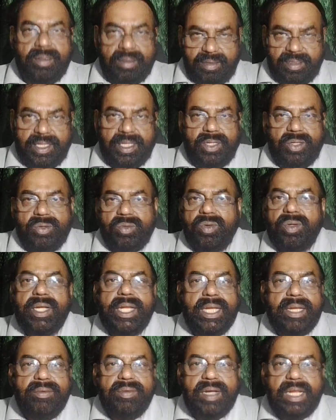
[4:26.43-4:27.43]
They don't want
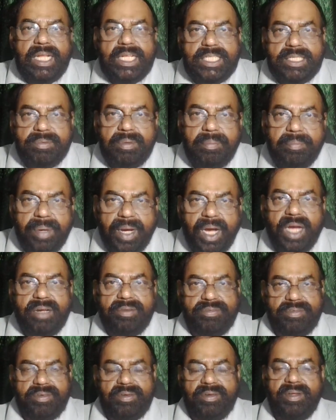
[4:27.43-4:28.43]
anyone else to be
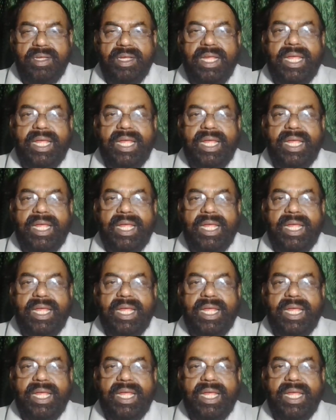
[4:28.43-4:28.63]
powerful.